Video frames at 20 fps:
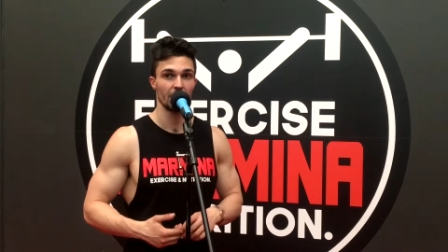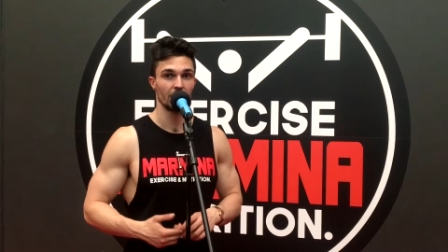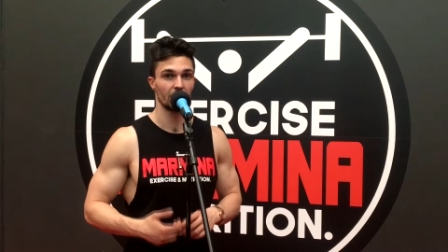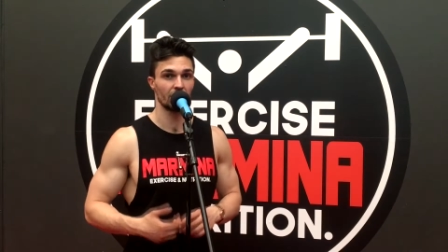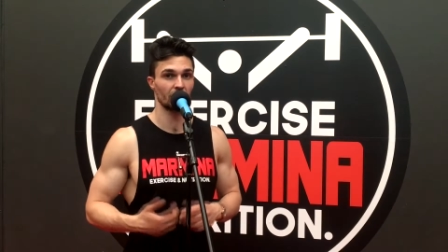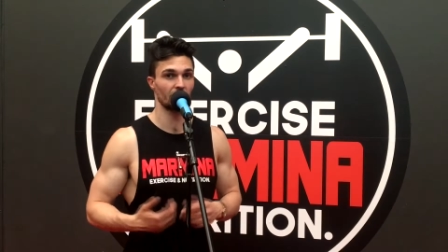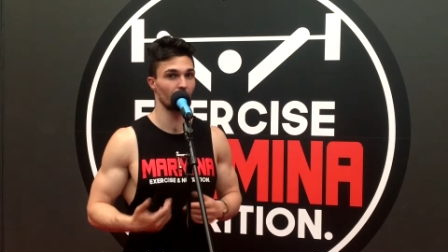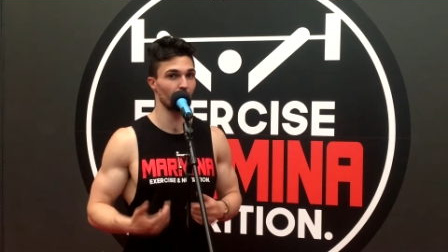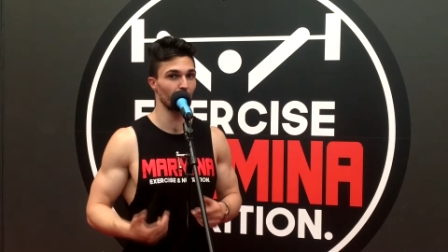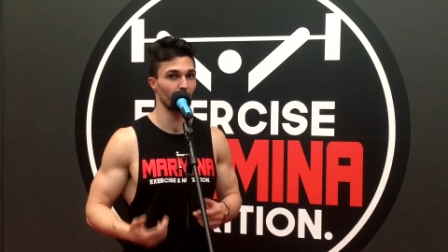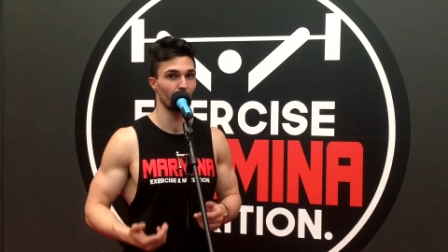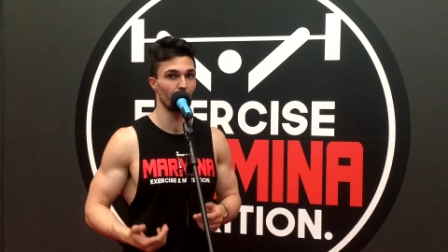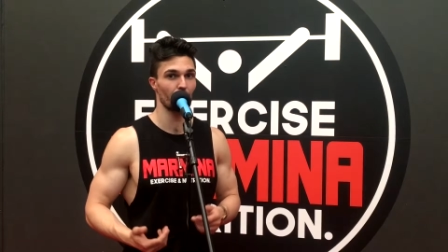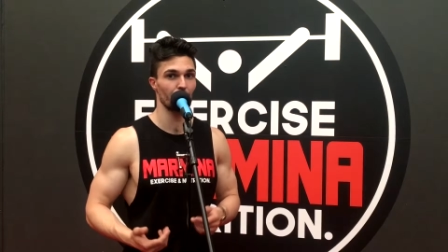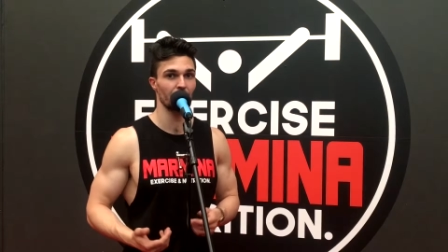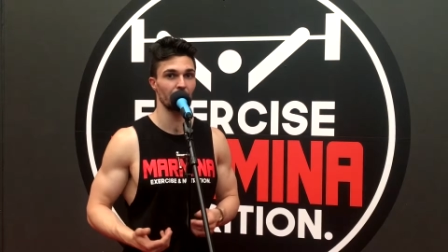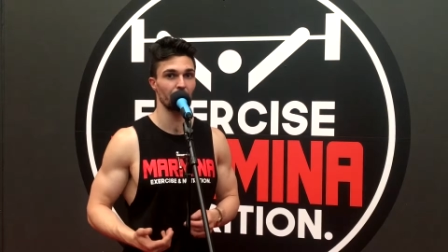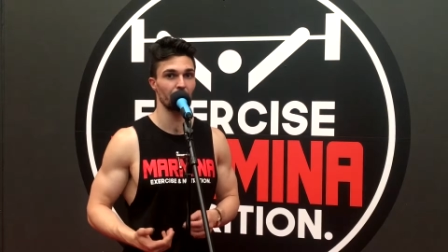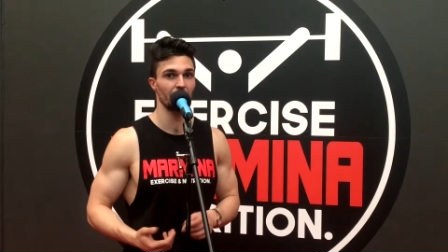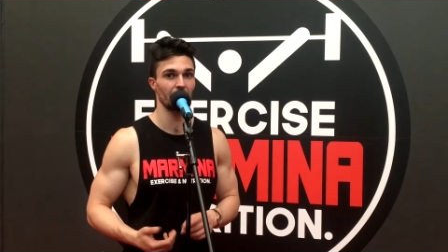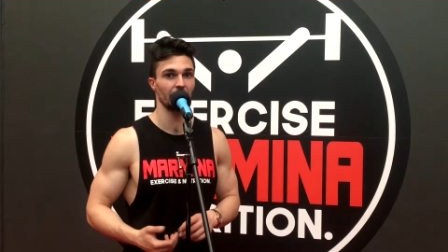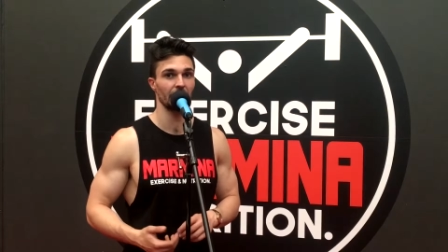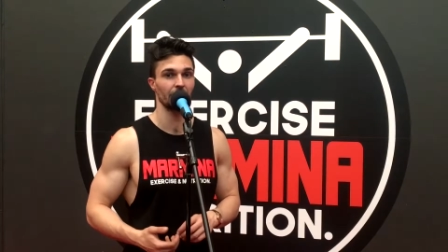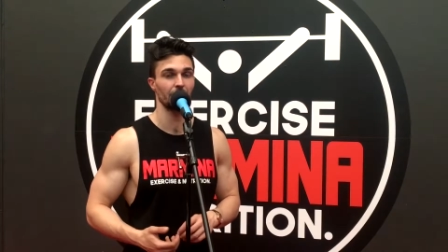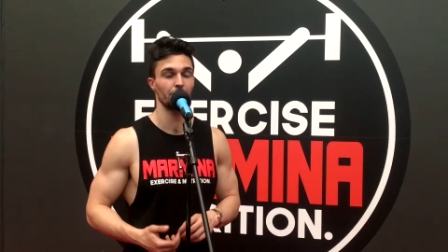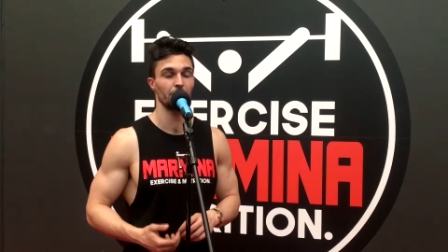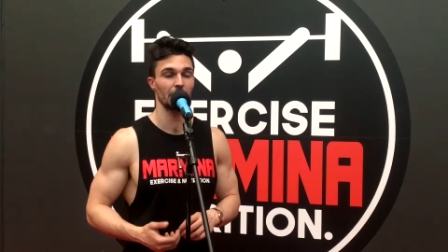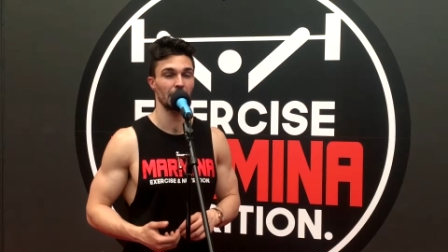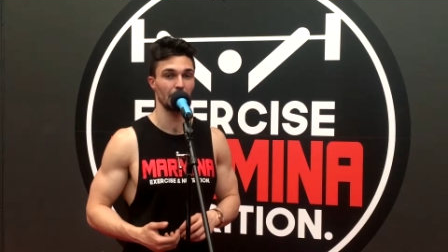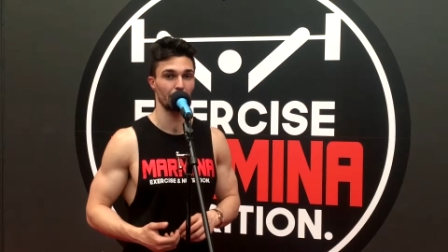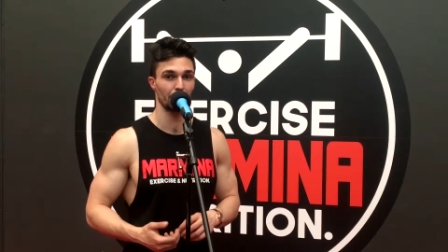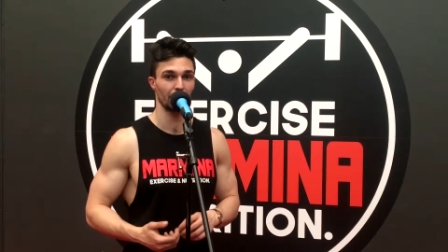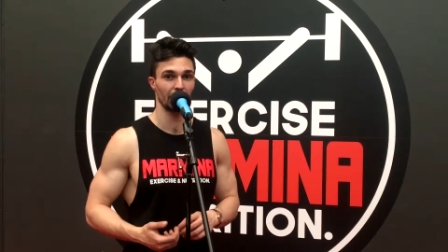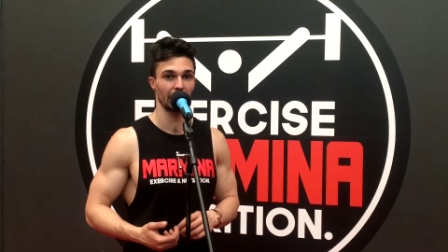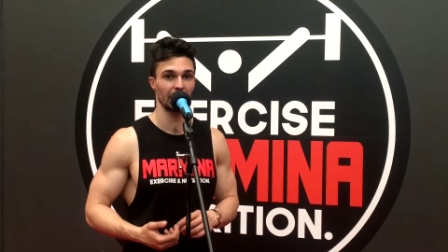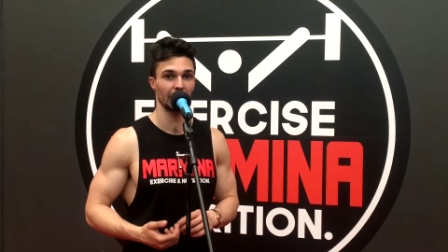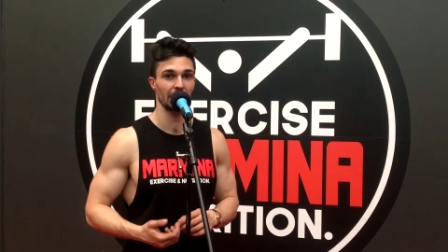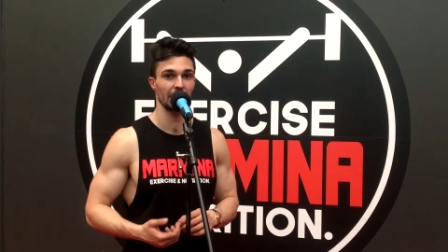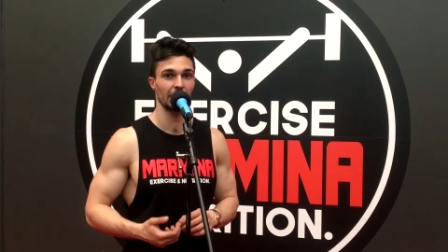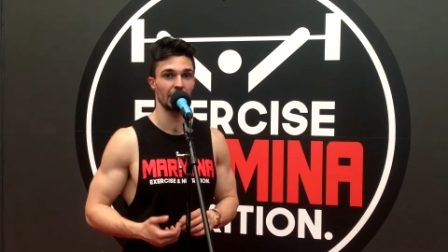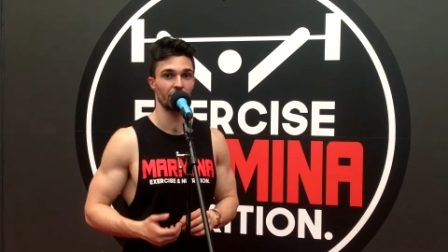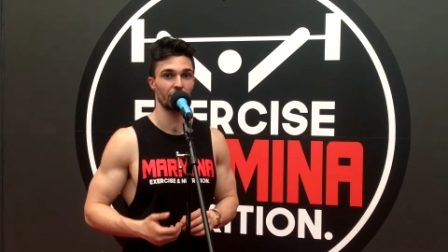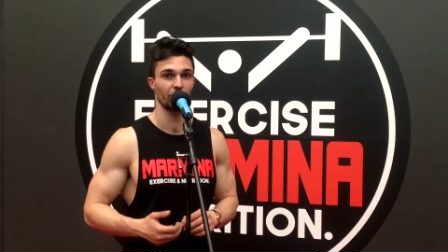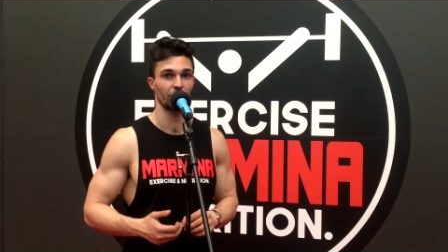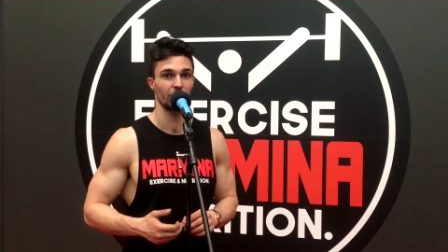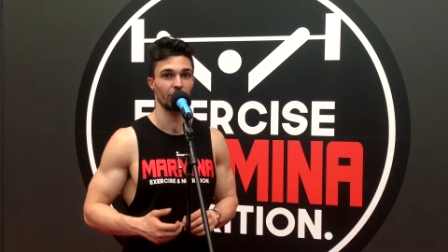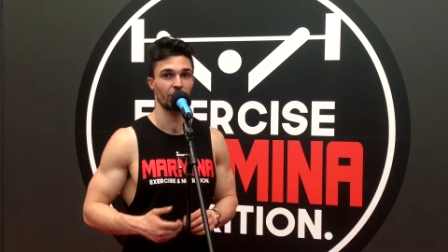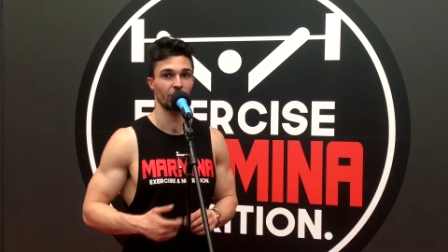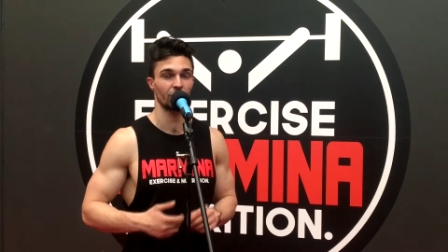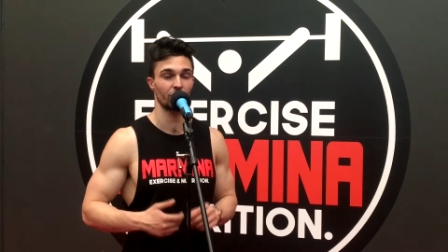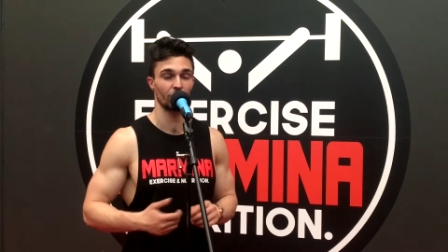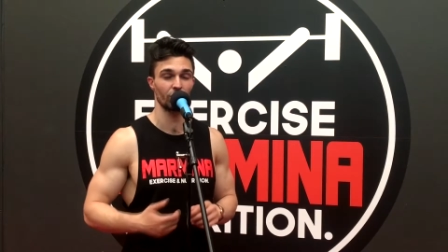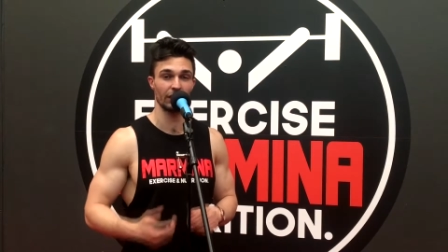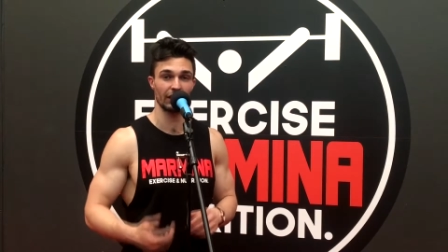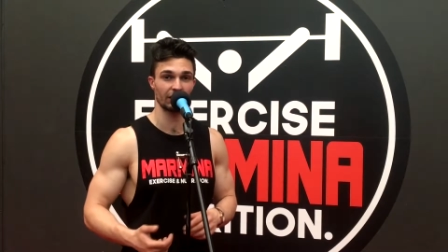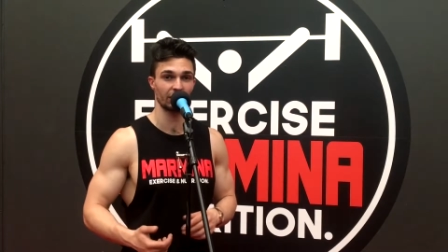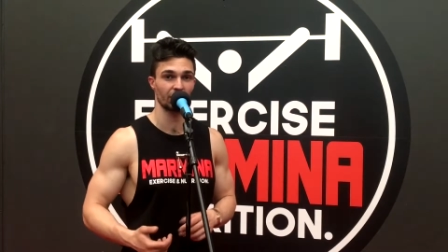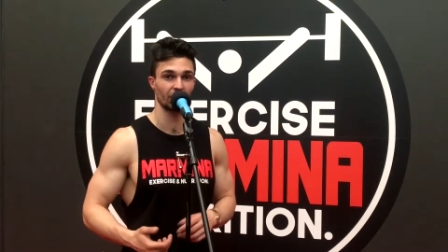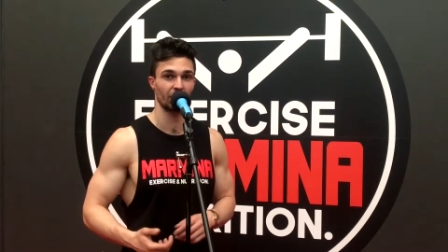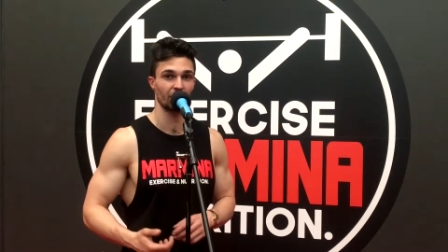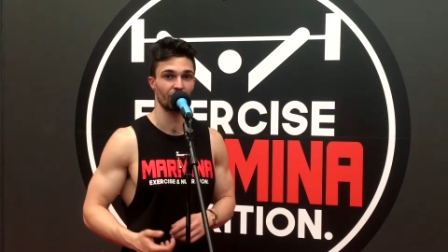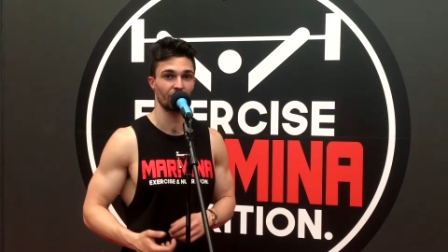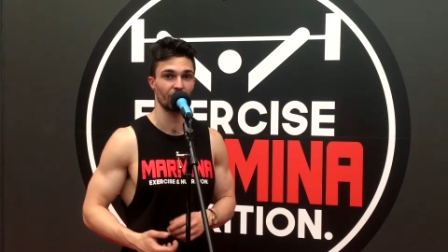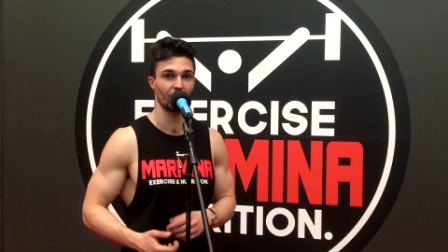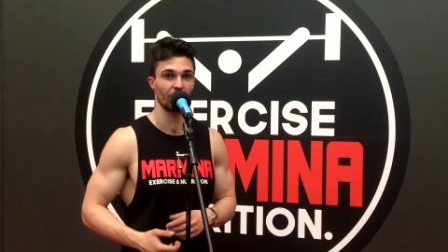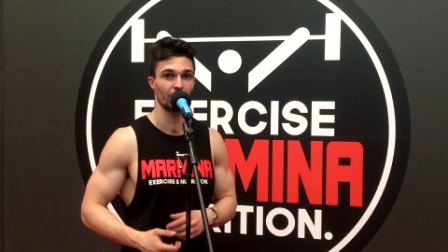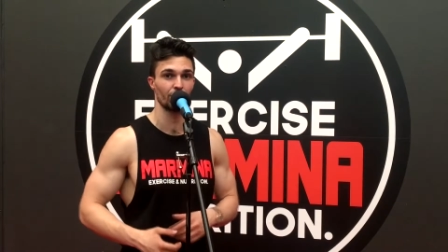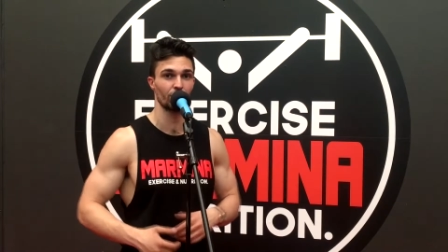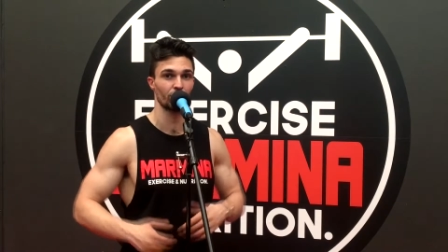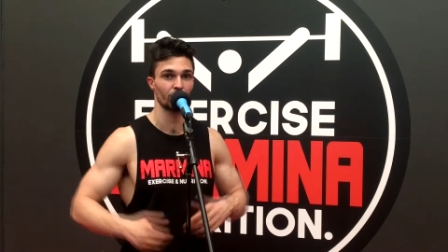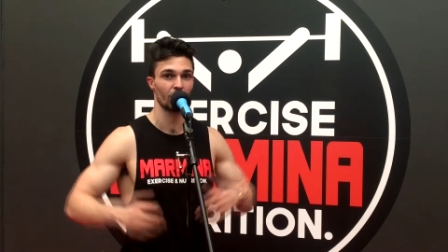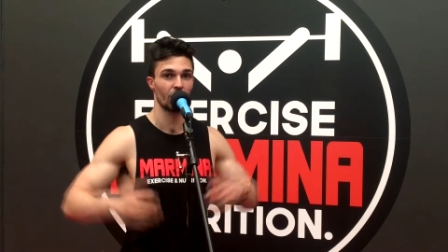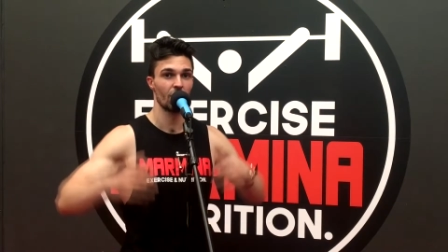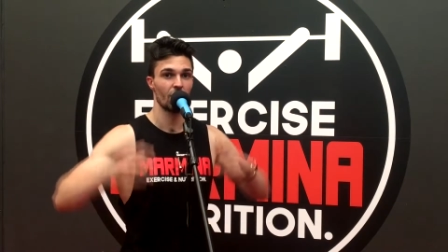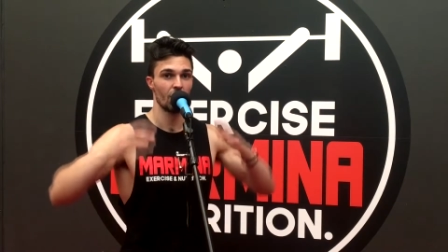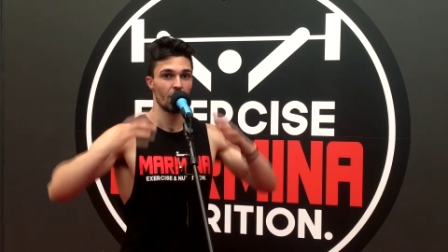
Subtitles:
simply by manipulating the acute exercise variables